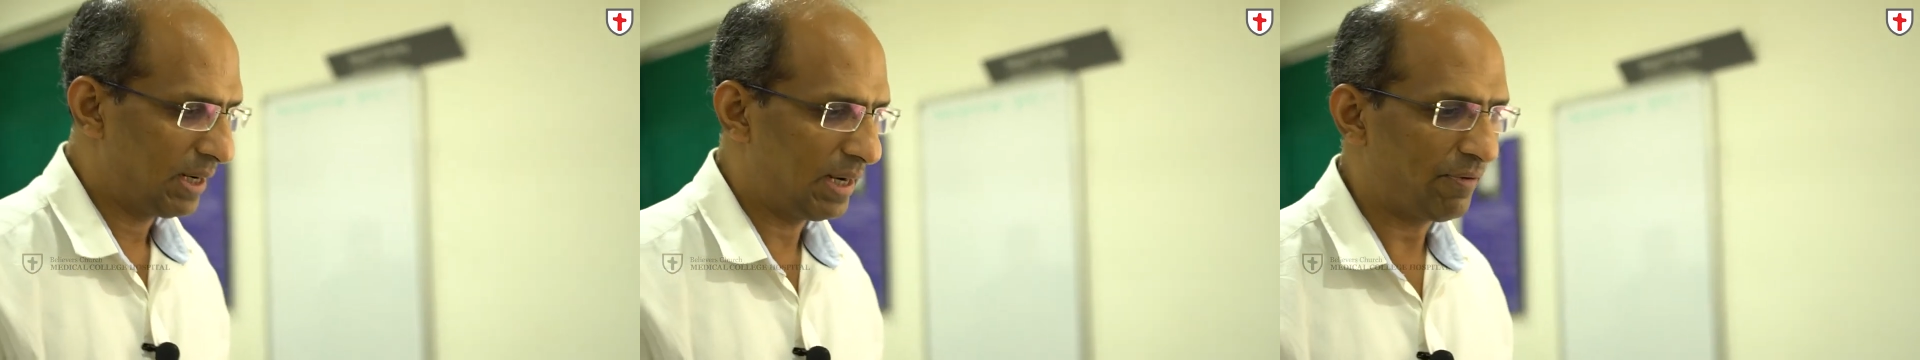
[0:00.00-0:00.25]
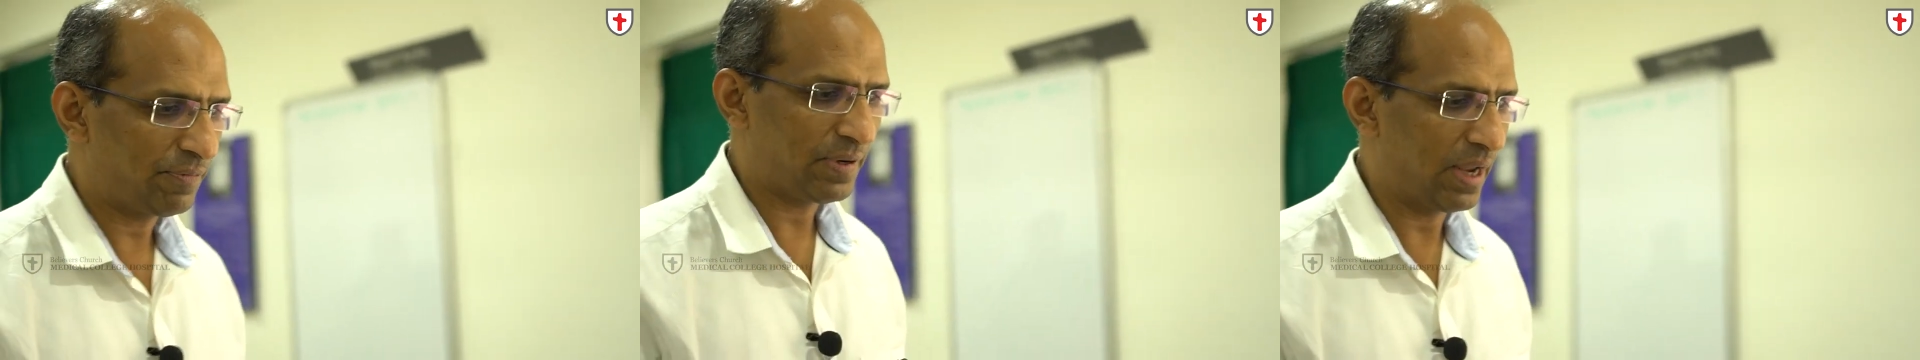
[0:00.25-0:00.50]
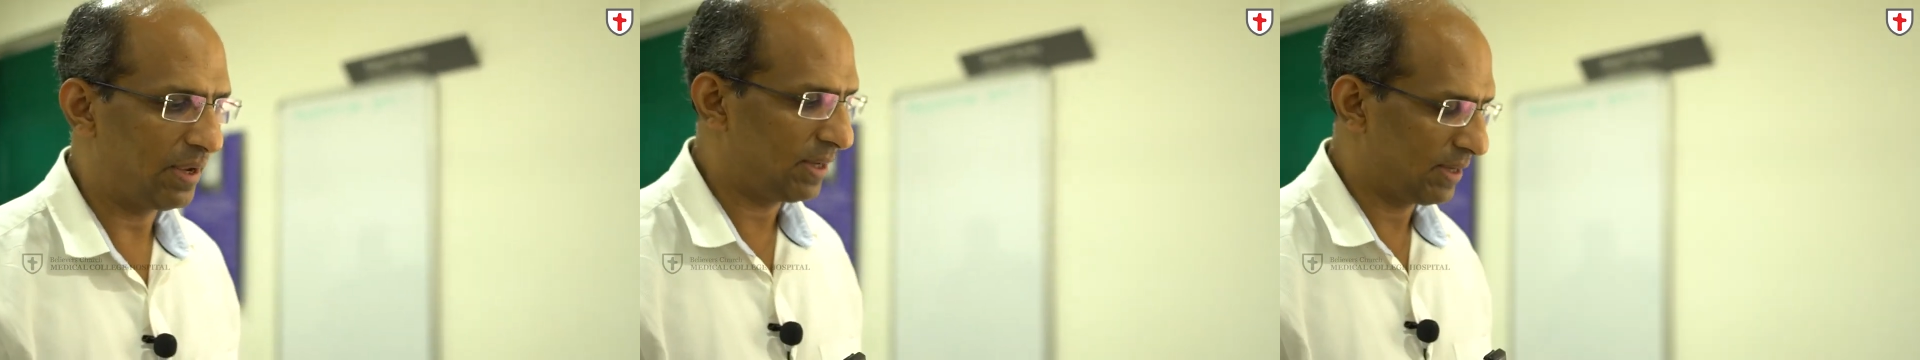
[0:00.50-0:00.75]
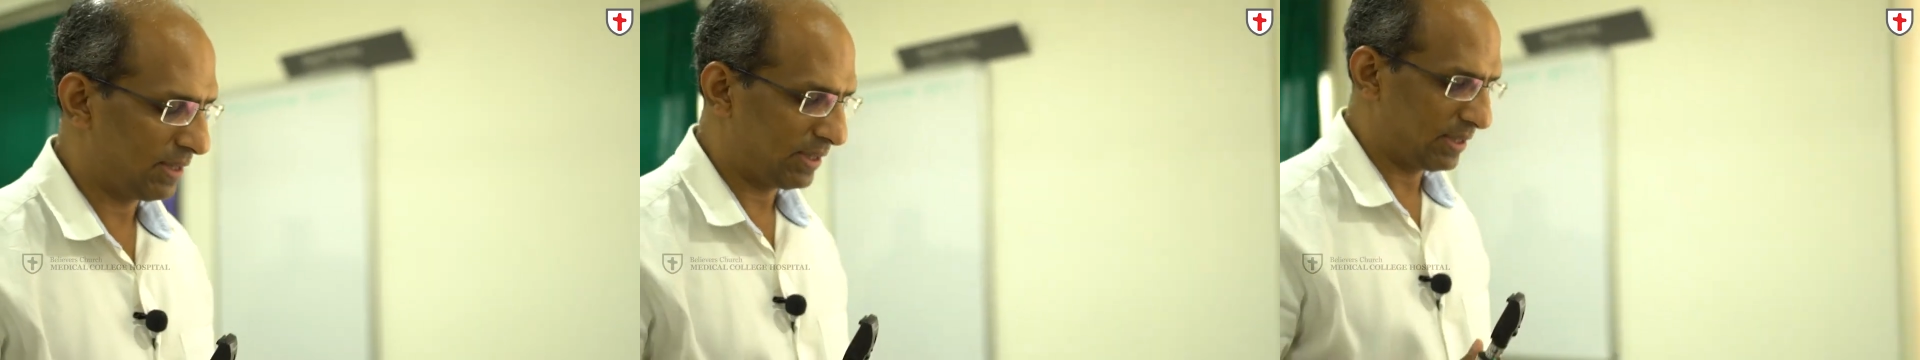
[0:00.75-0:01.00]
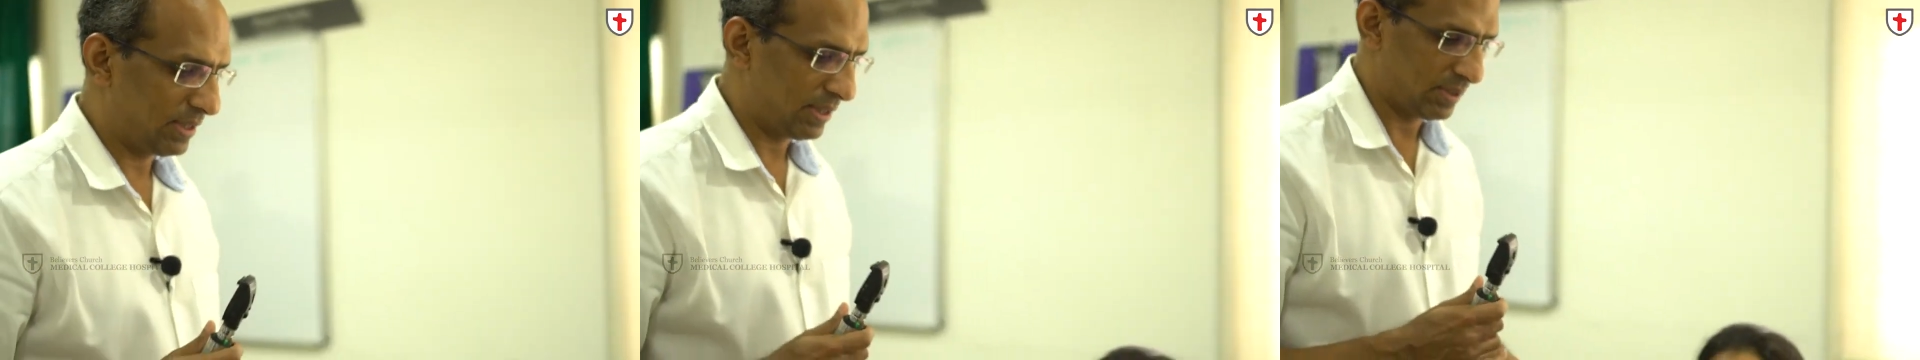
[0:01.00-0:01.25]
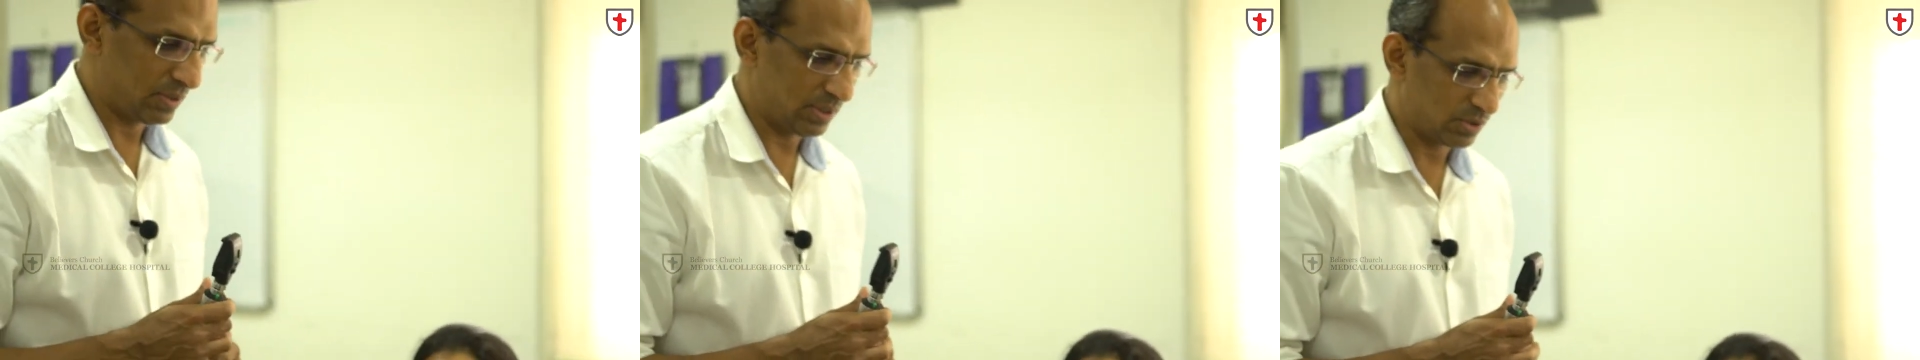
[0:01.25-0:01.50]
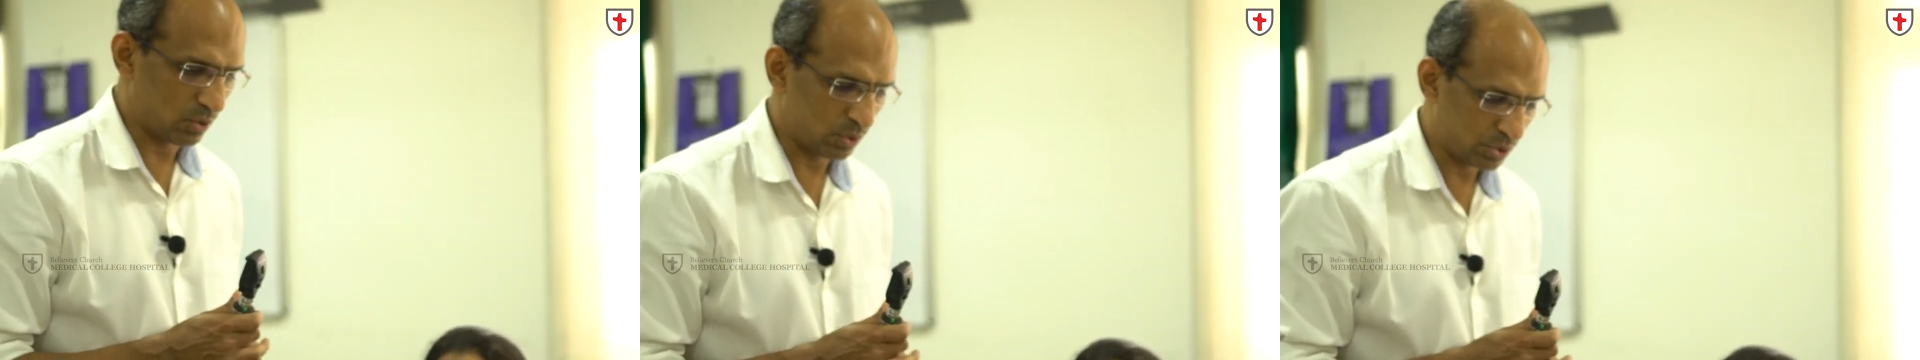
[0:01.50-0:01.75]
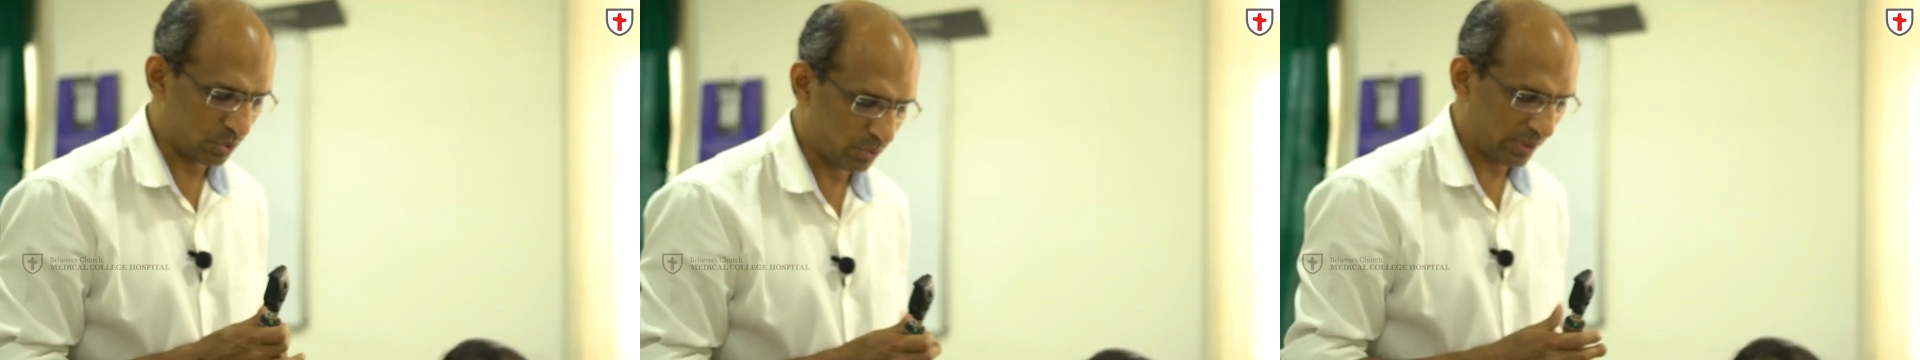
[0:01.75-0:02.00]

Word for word: left eye uh, is also